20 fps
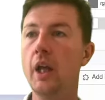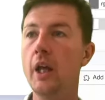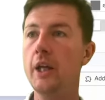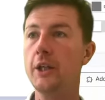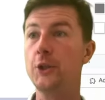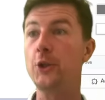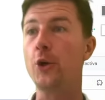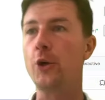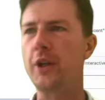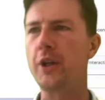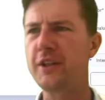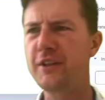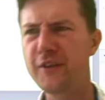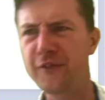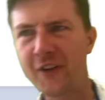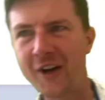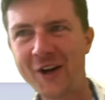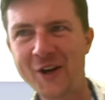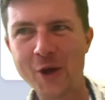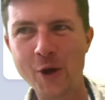Kia ora
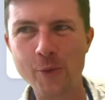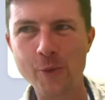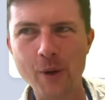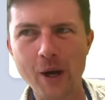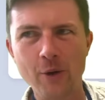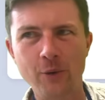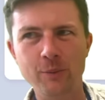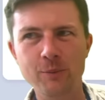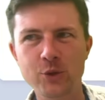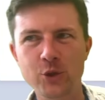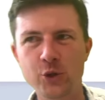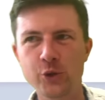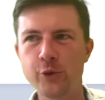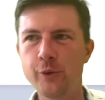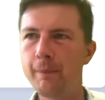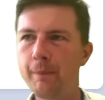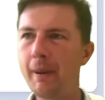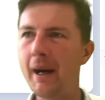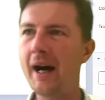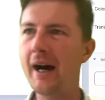Tefano, welcome
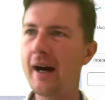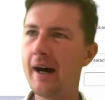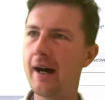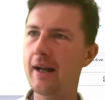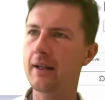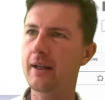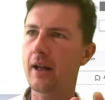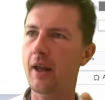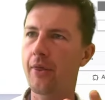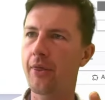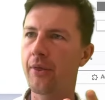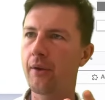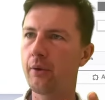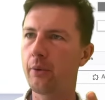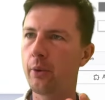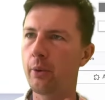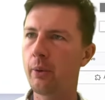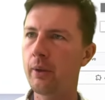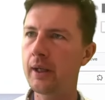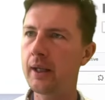to part
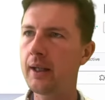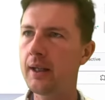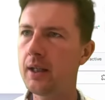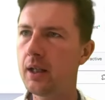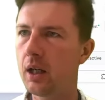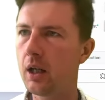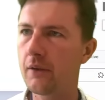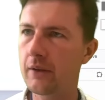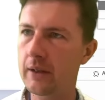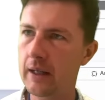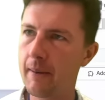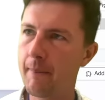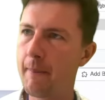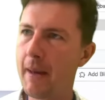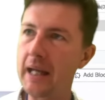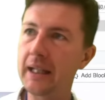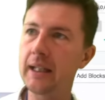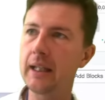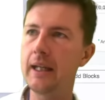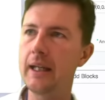3 of our
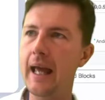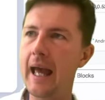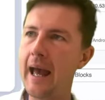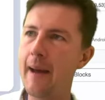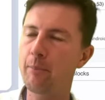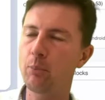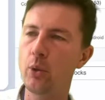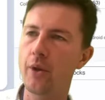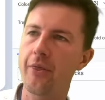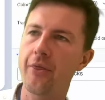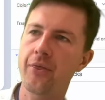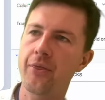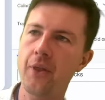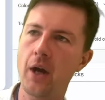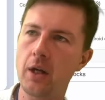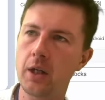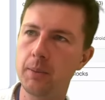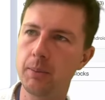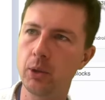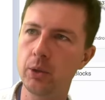Make an App with
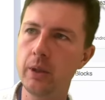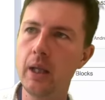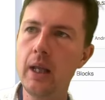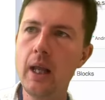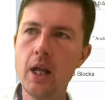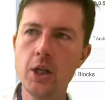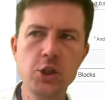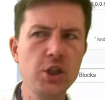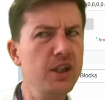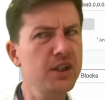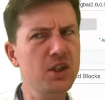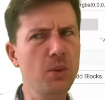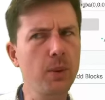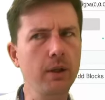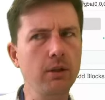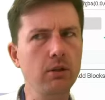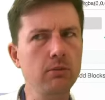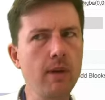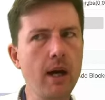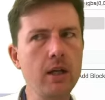Thunkable. Just a
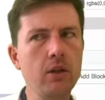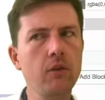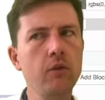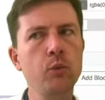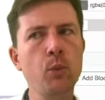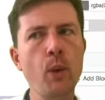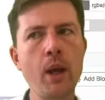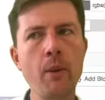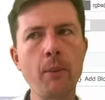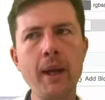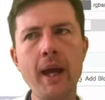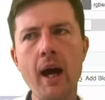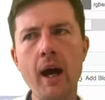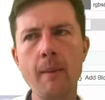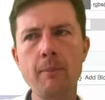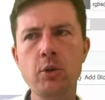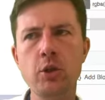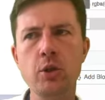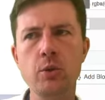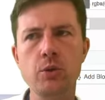quick reminder of where we're
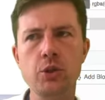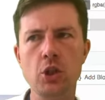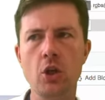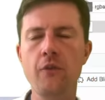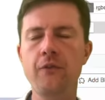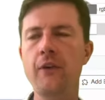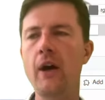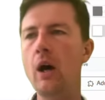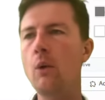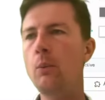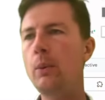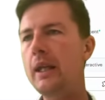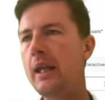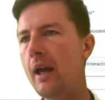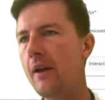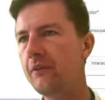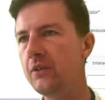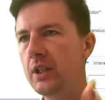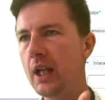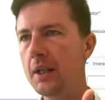up to. So far we
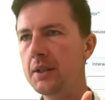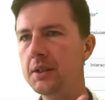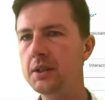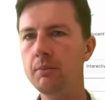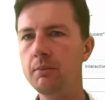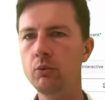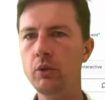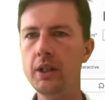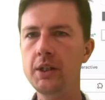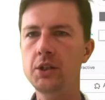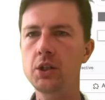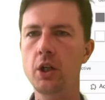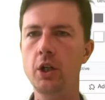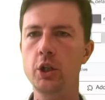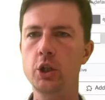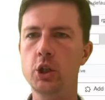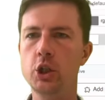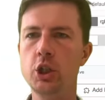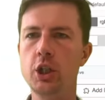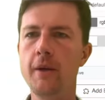have done some
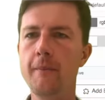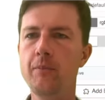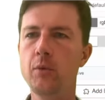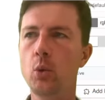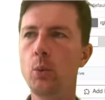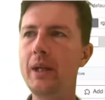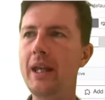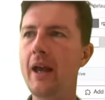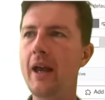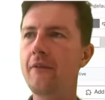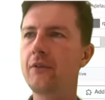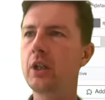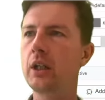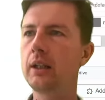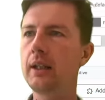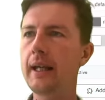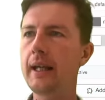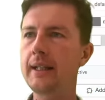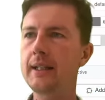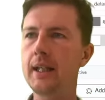research, we have
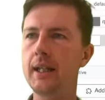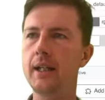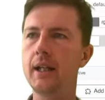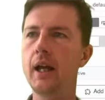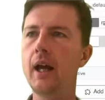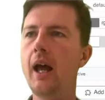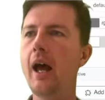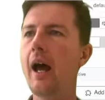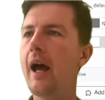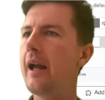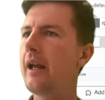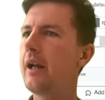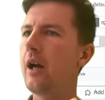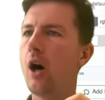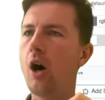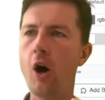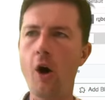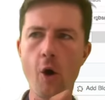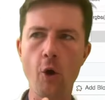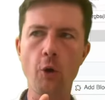collected a
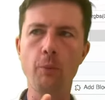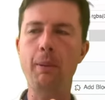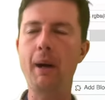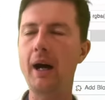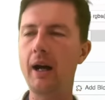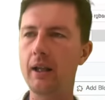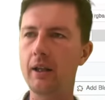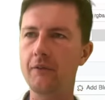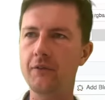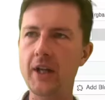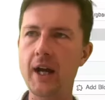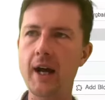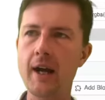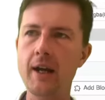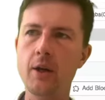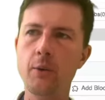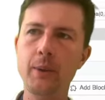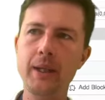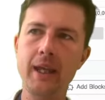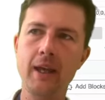whole pile of
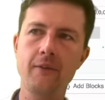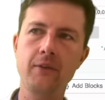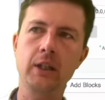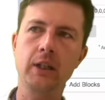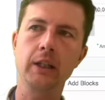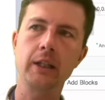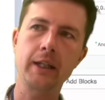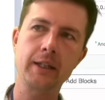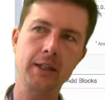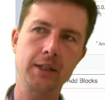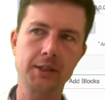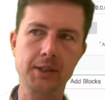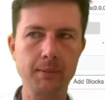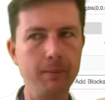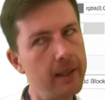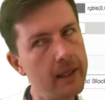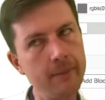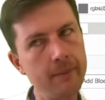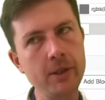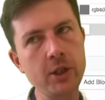data, we have collected
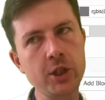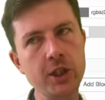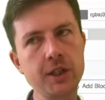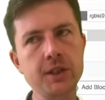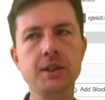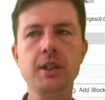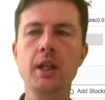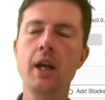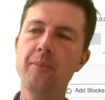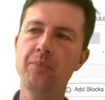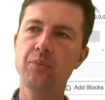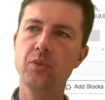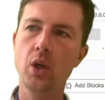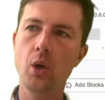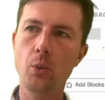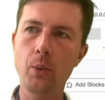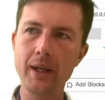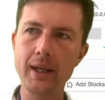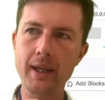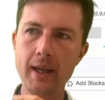some images,
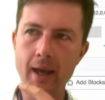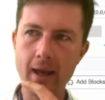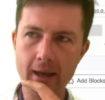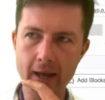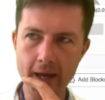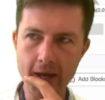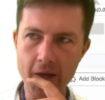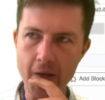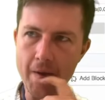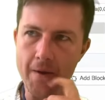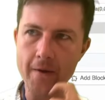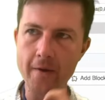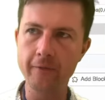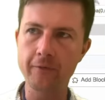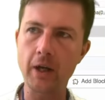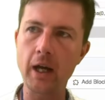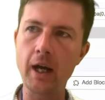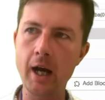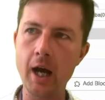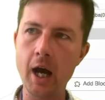we have
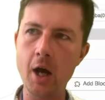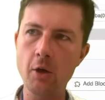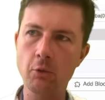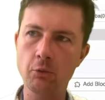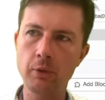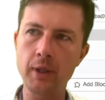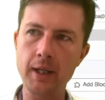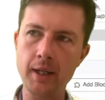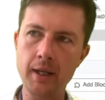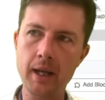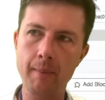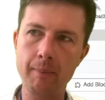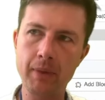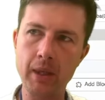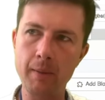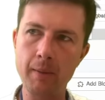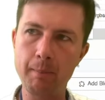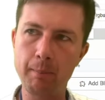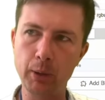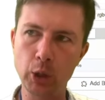written up
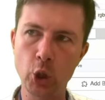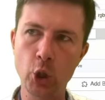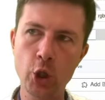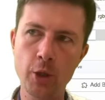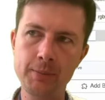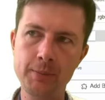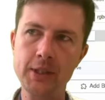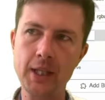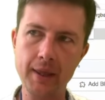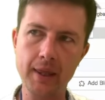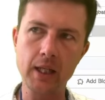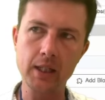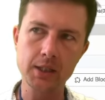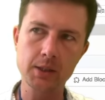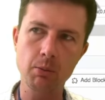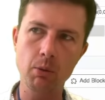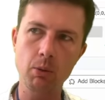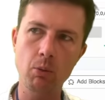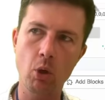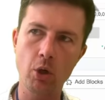the blurbs and things
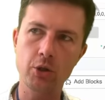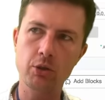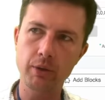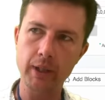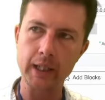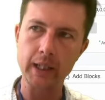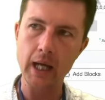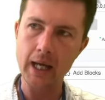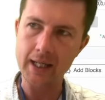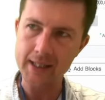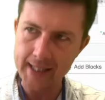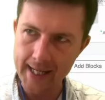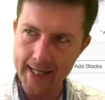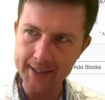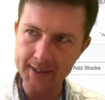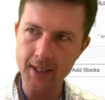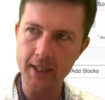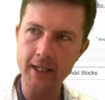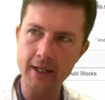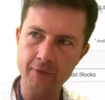that we want already. Our
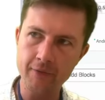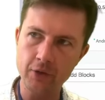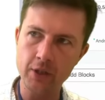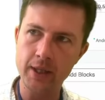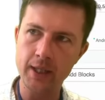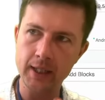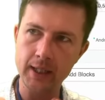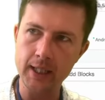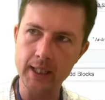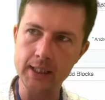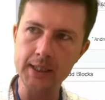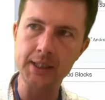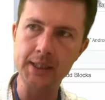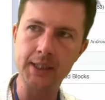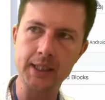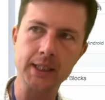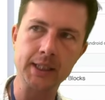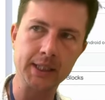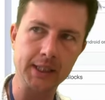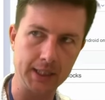text and everything is
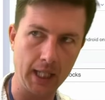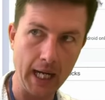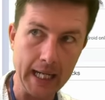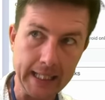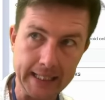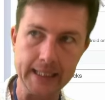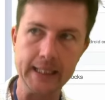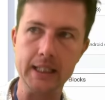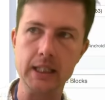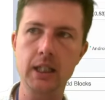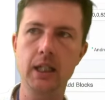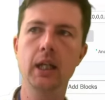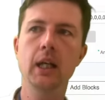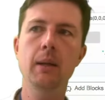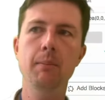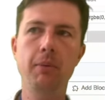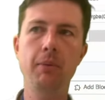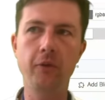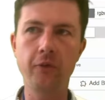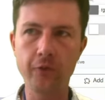decided
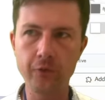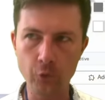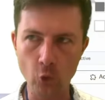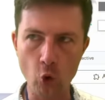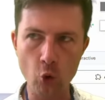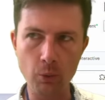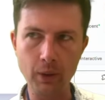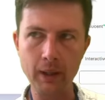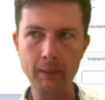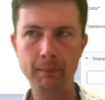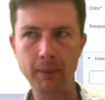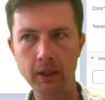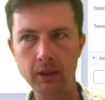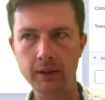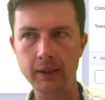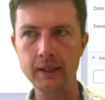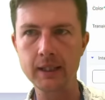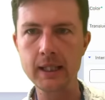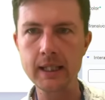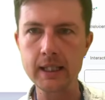before we're
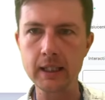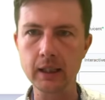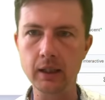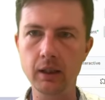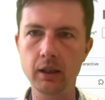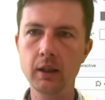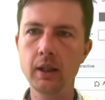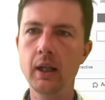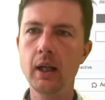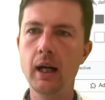building here.